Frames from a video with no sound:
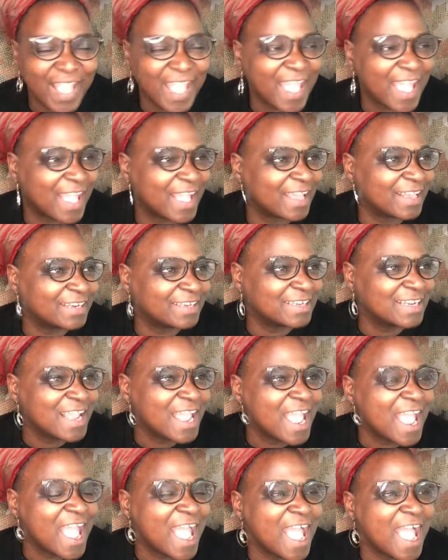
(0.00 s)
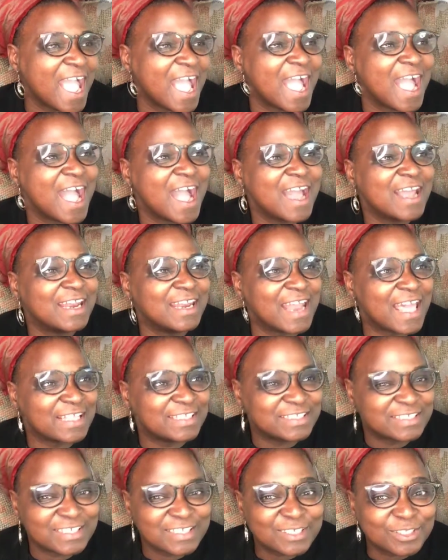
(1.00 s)
And
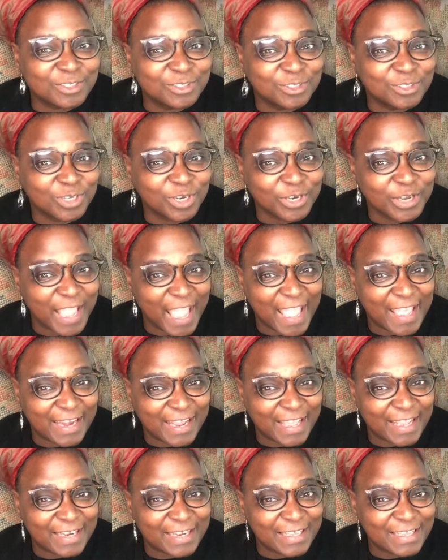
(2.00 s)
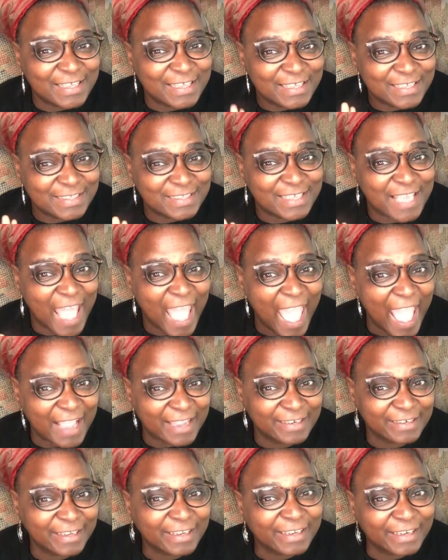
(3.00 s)
let's just look at it
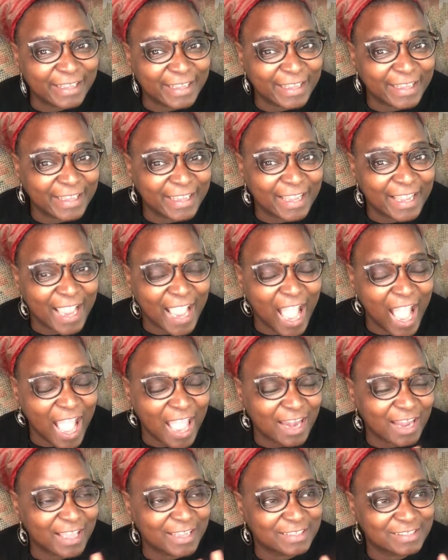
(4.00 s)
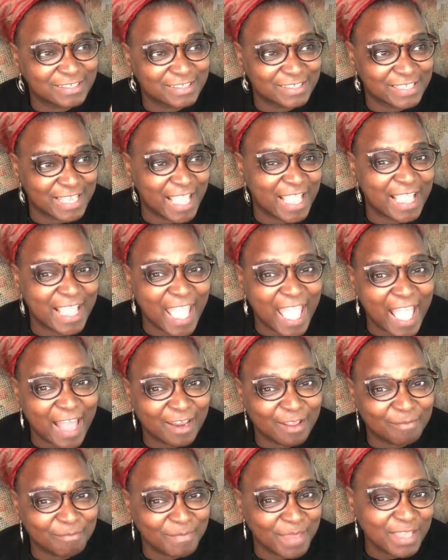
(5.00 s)
technically. I like to say
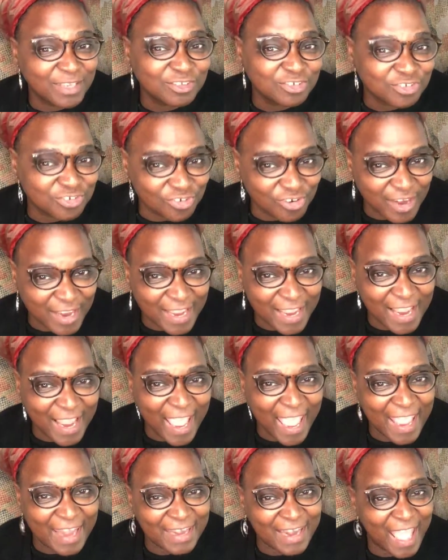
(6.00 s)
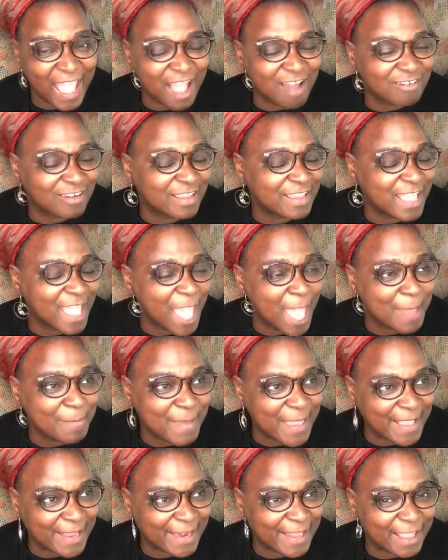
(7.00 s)
elementary and
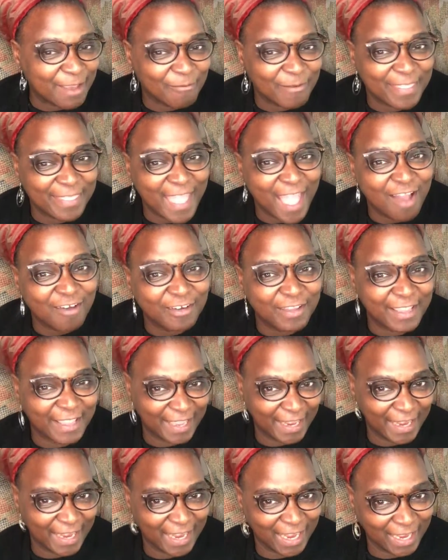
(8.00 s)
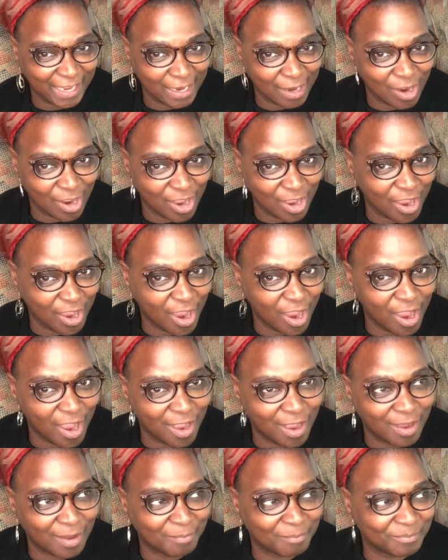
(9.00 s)
alchemically without getting
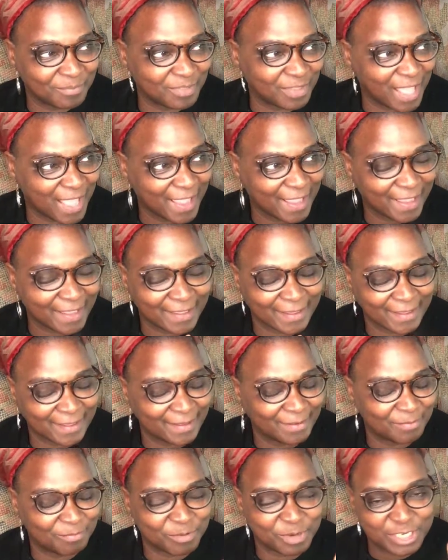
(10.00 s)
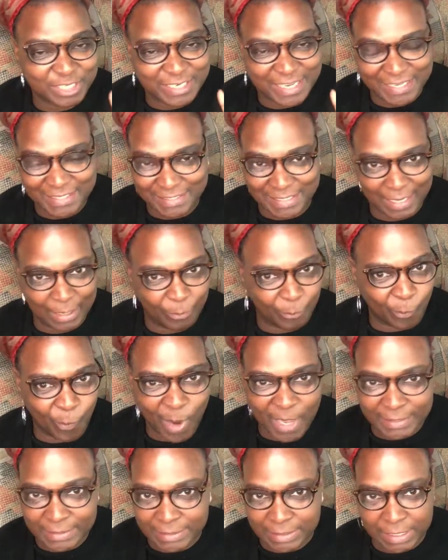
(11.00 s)
like predicting
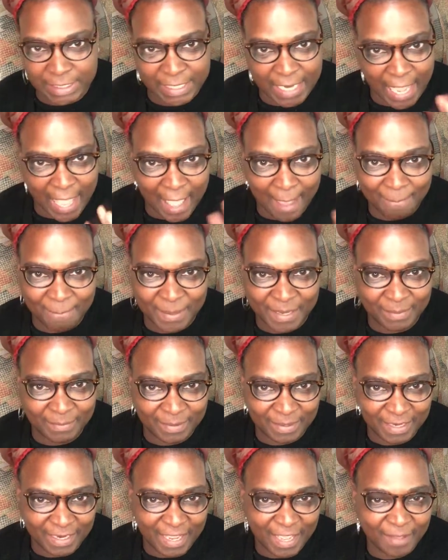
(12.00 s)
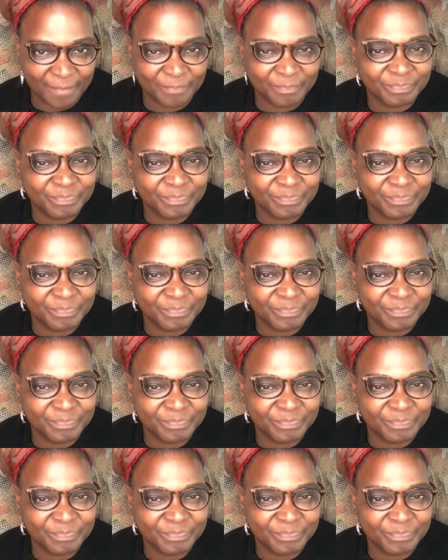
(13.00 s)
what's going to happen. Yeah.